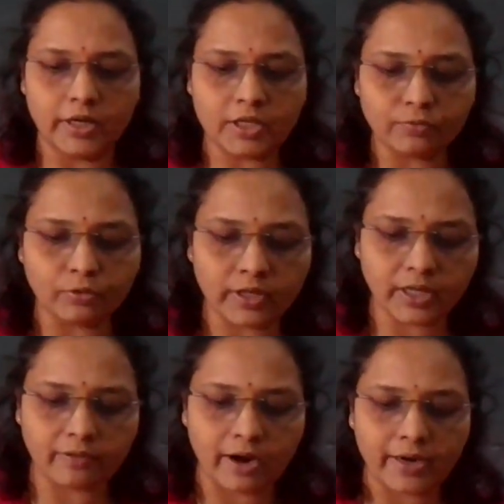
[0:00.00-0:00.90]
It
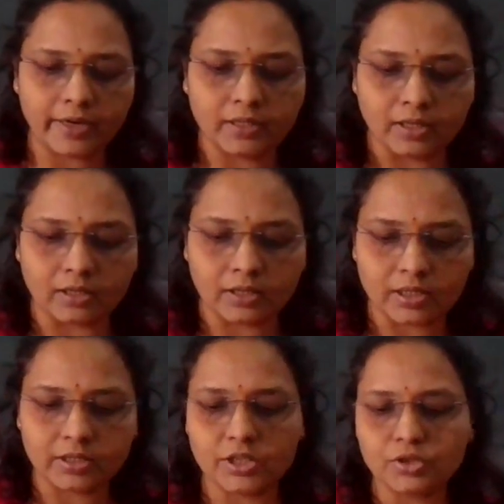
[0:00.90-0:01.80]
would divide the
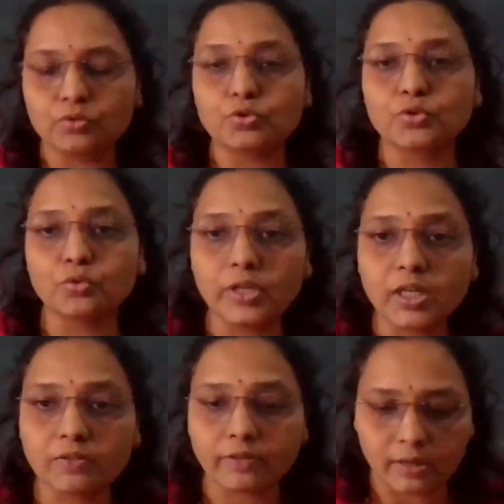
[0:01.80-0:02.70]
earth into two
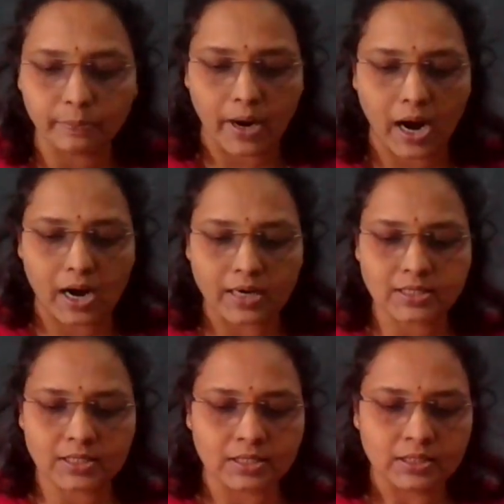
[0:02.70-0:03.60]
equal
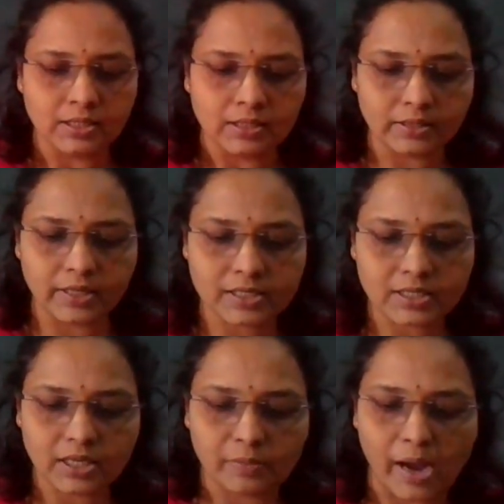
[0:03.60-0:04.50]
parts.
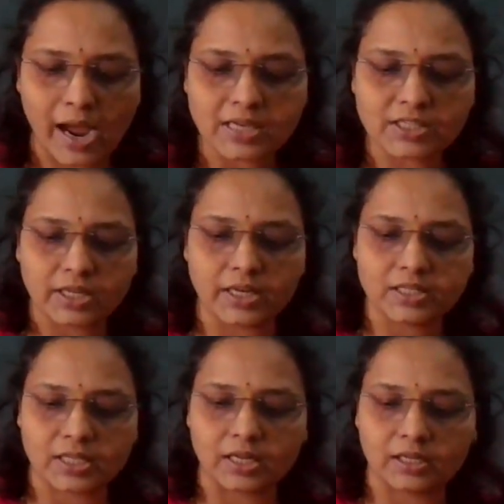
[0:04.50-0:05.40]
This
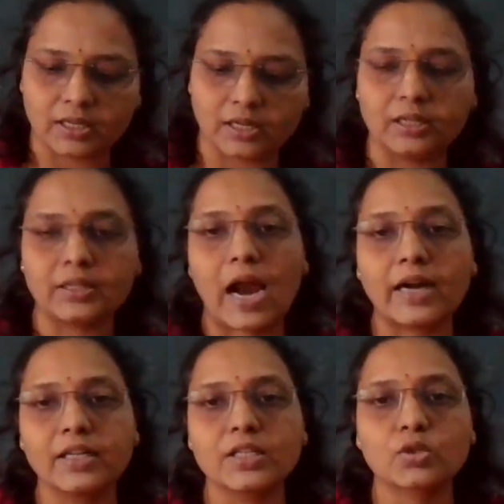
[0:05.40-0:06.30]
imaginary circle
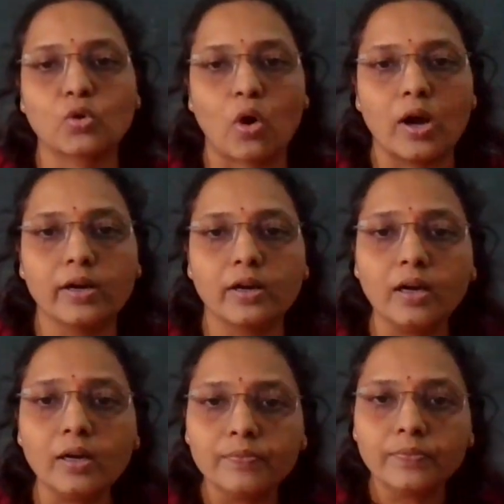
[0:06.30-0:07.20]
that is called
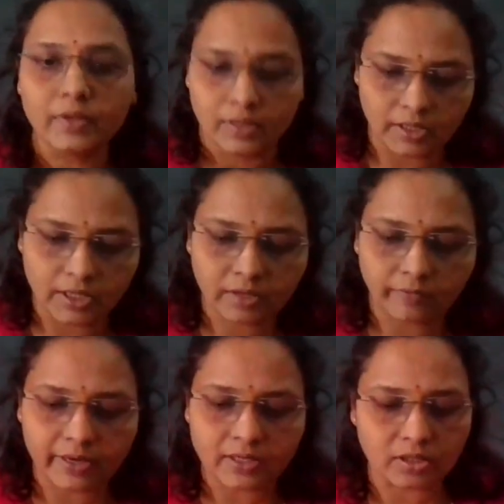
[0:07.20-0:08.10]
the
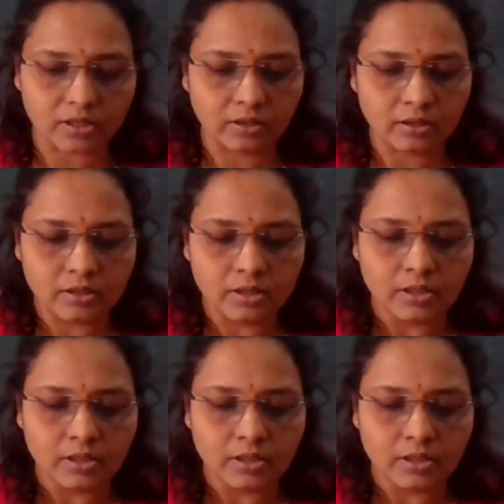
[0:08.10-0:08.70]
equator.